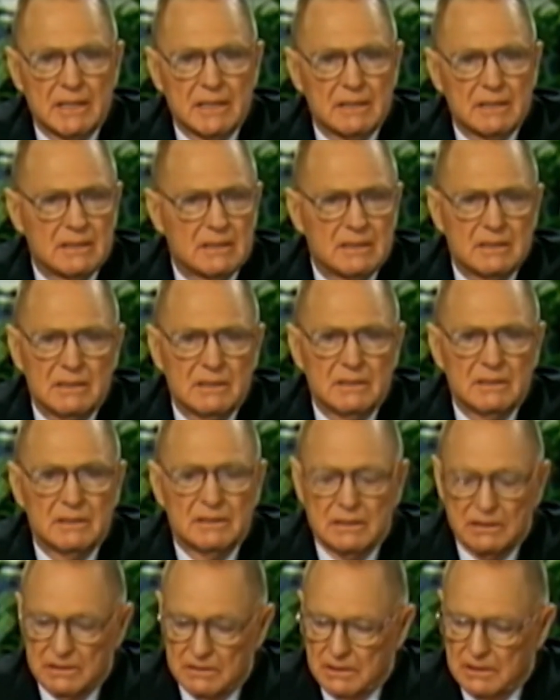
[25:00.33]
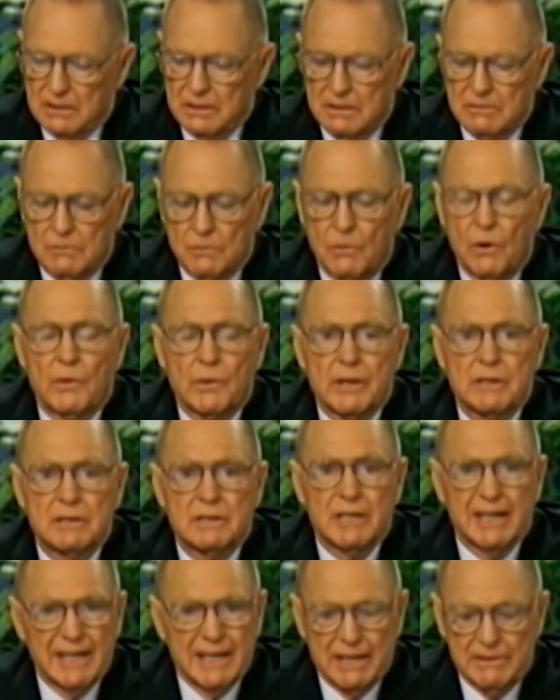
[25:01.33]
that want
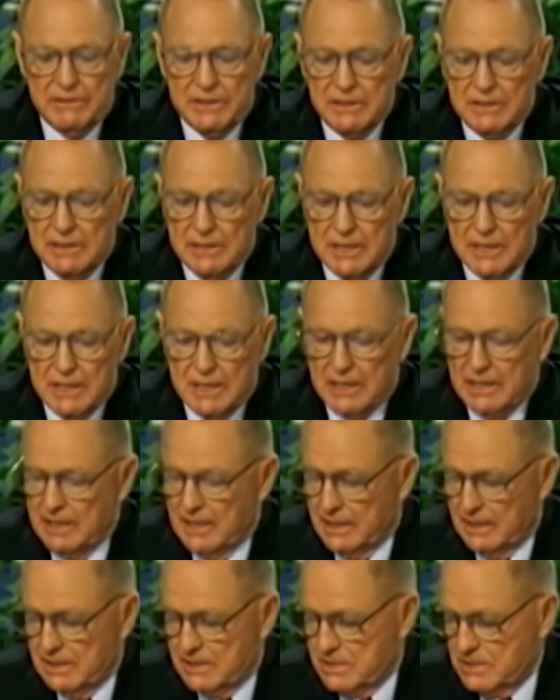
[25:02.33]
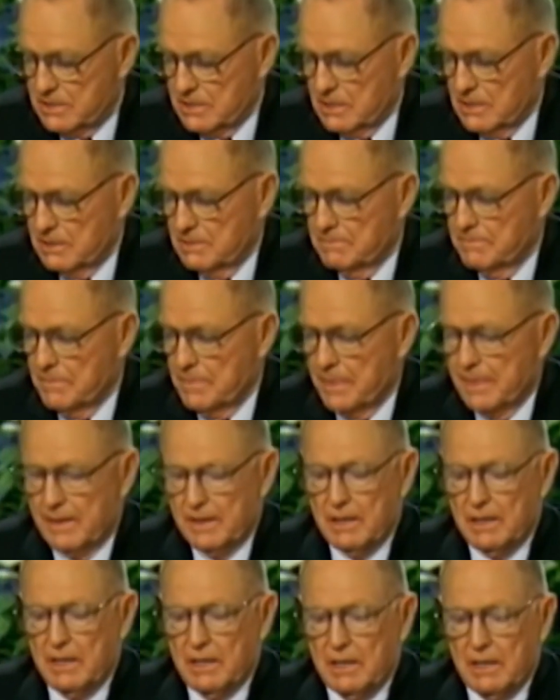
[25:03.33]
it to have it. It's uh,
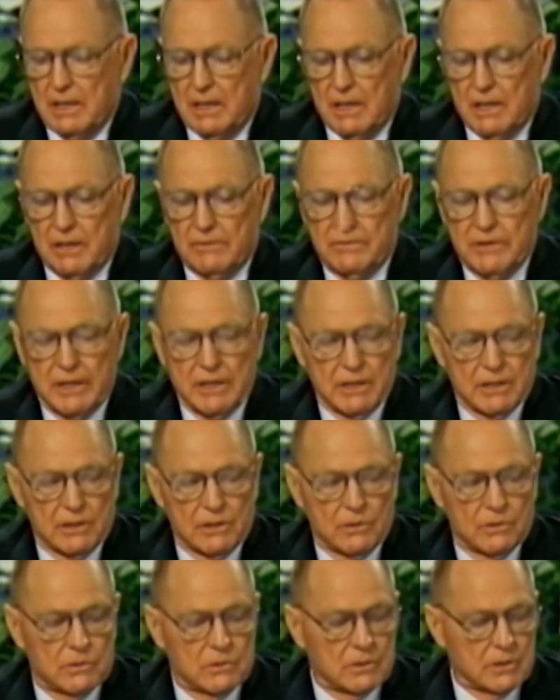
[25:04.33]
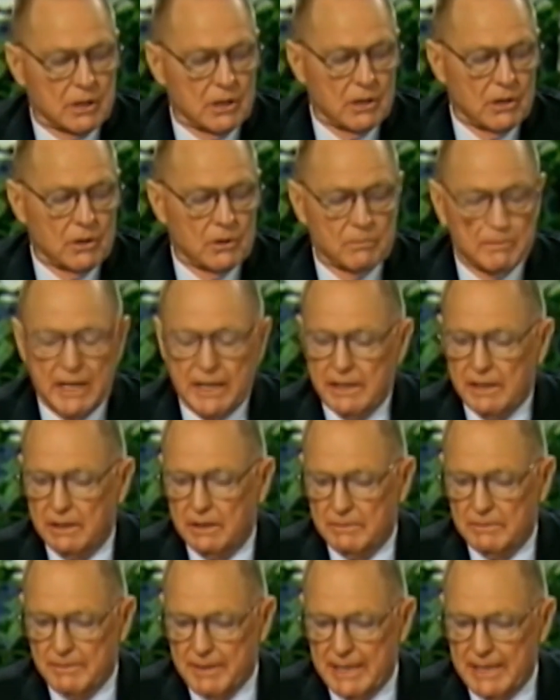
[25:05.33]
a video called
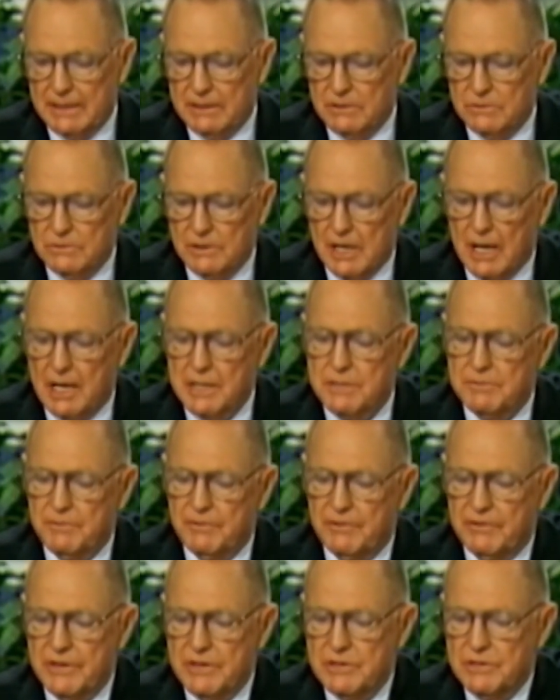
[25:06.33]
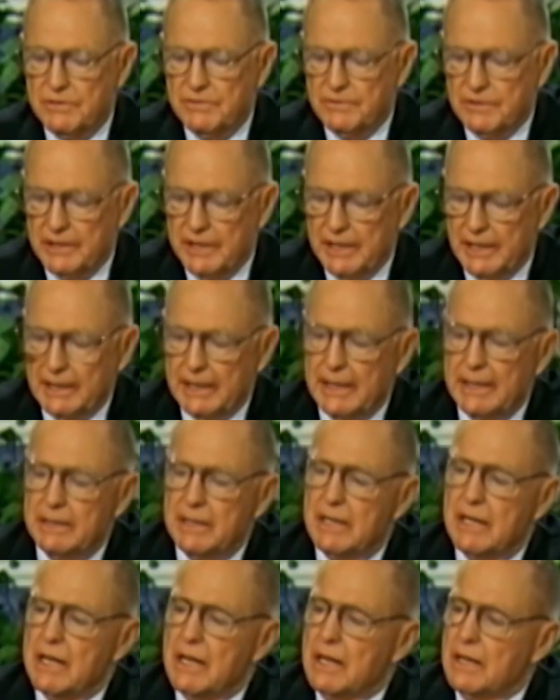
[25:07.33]
Making a Demand on God's Provision for
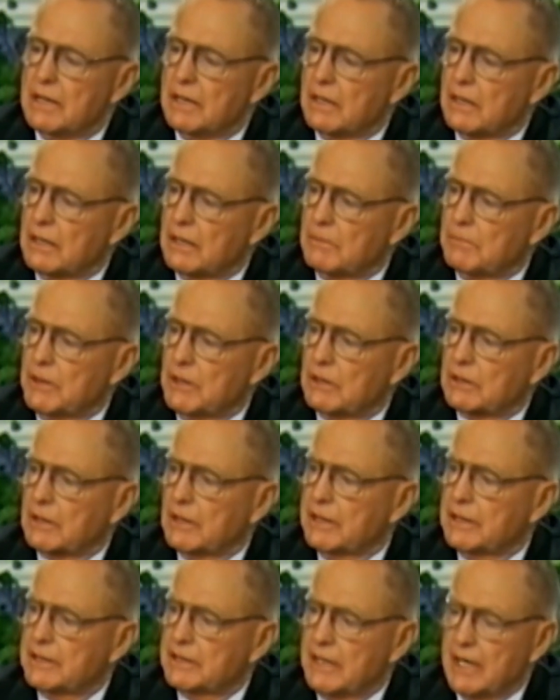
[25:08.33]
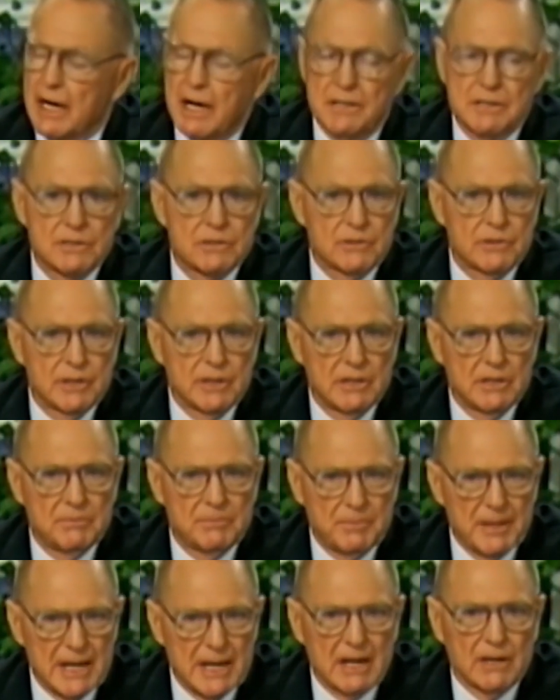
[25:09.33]
Healing, the little booklet, God's
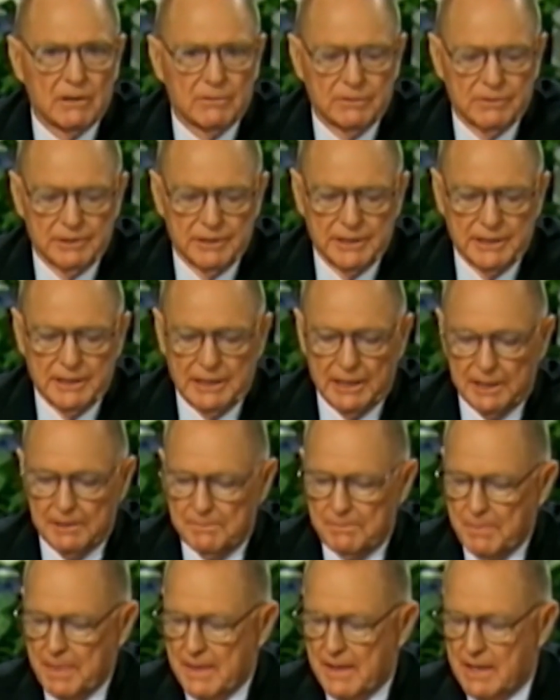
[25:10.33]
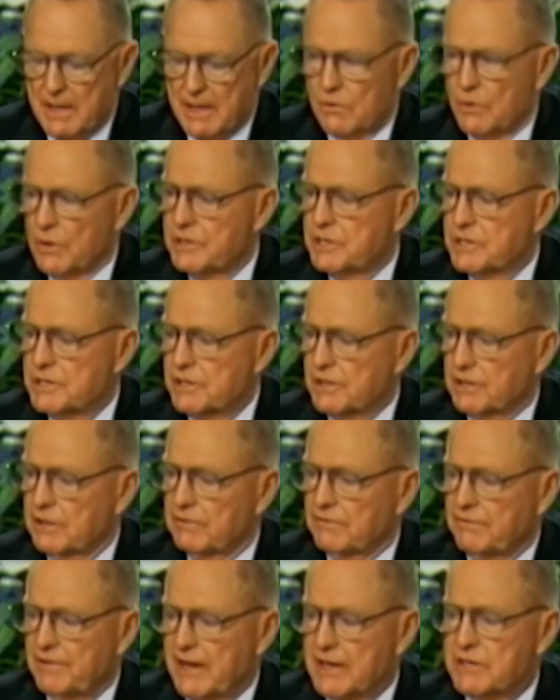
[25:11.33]
Creative Power for Healing, which is a
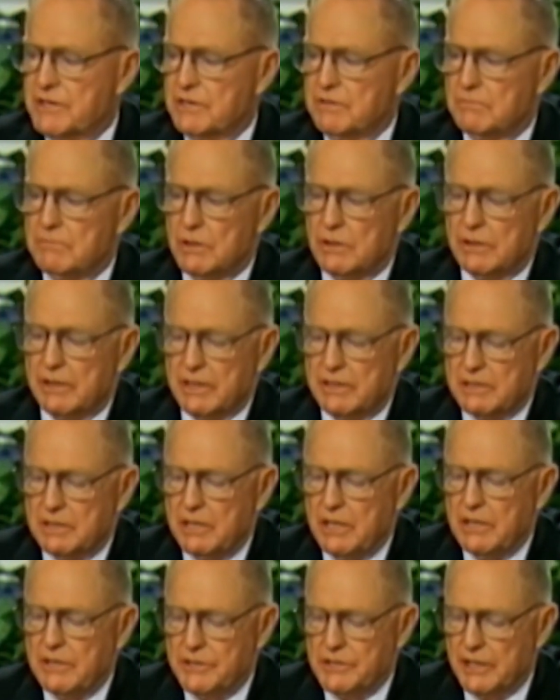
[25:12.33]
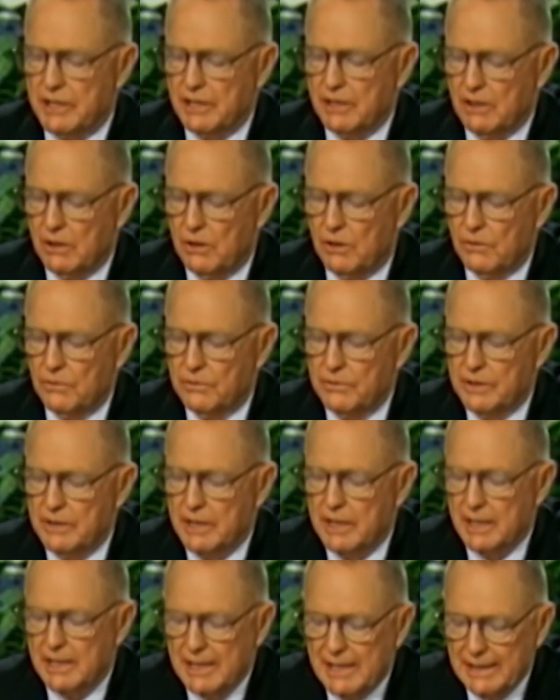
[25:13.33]
confession book, a teaching
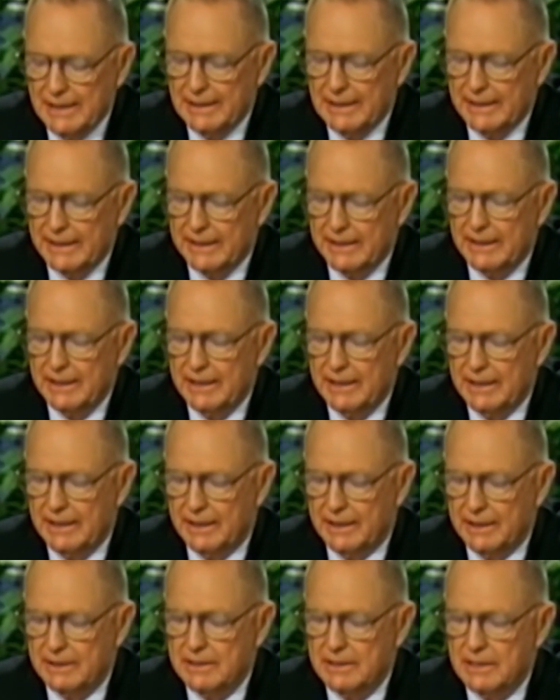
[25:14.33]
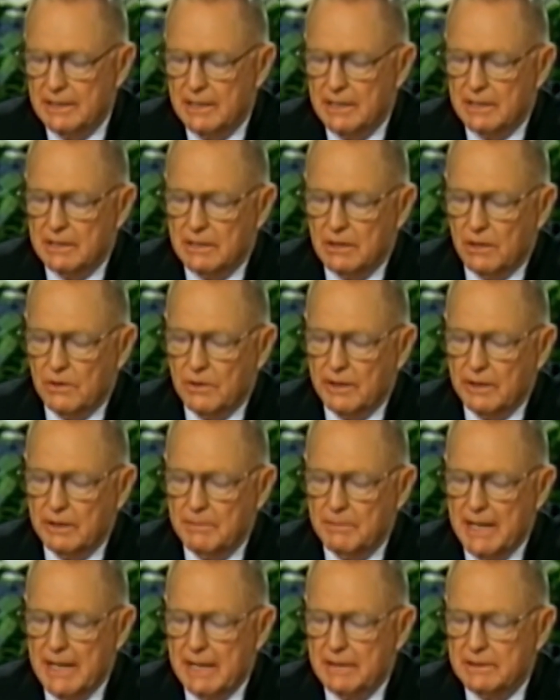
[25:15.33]
on healing in it,
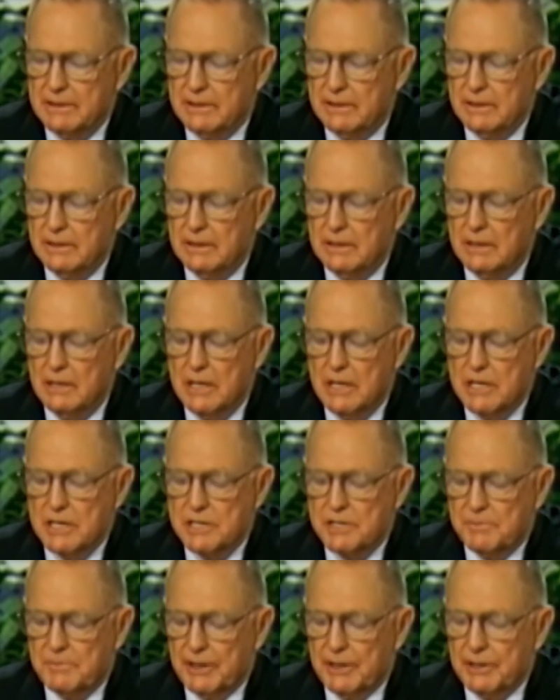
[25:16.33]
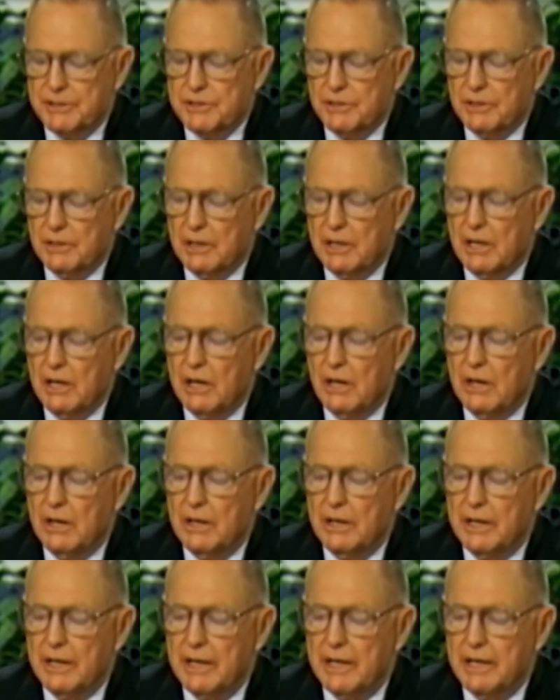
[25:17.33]
talking about uh, spiritual
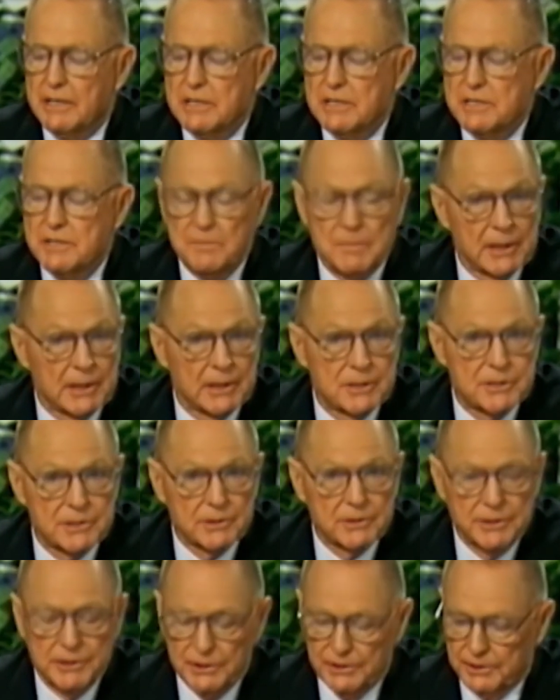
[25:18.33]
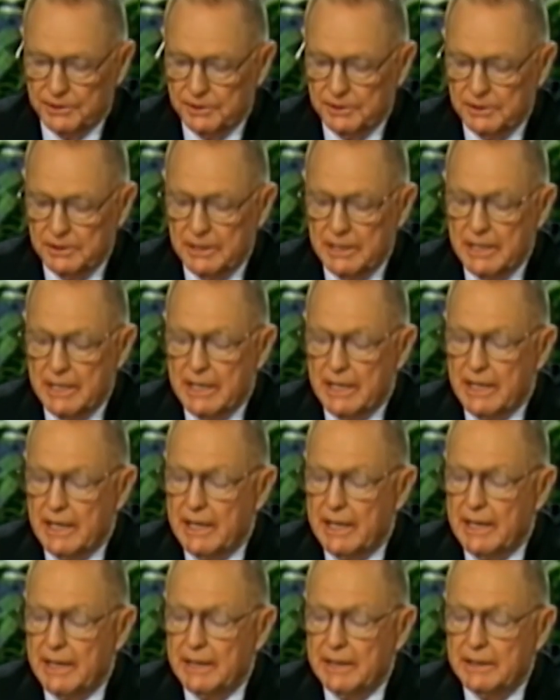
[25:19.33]
law and spiritual cure.
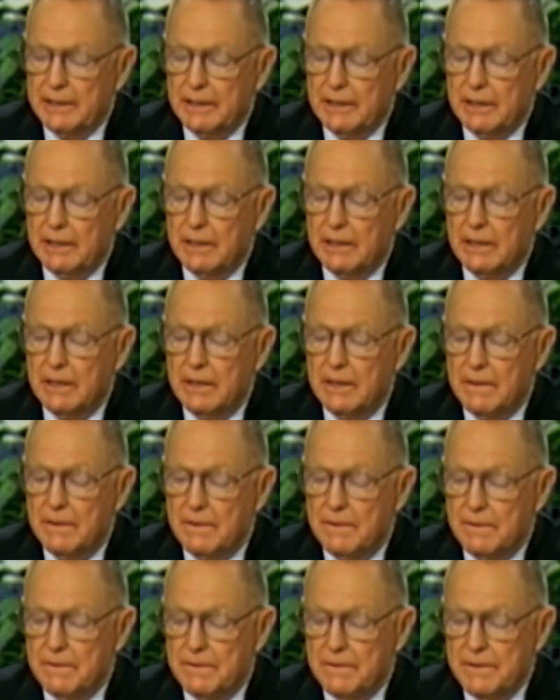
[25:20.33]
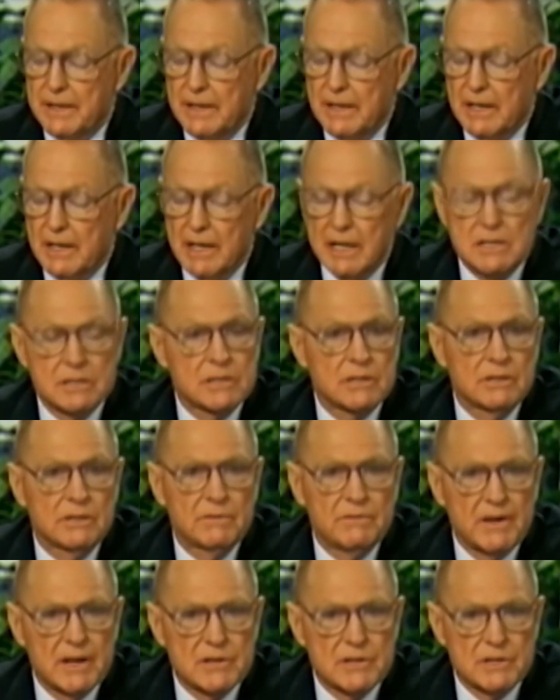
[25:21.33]
And uh, then it has
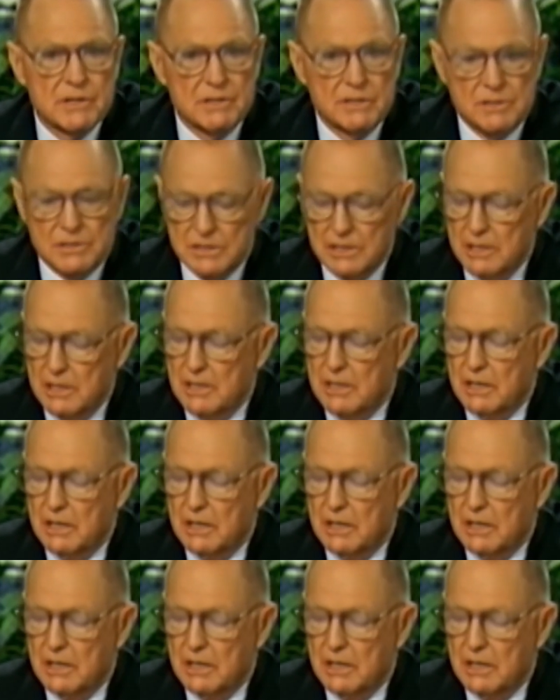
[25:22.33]
confessions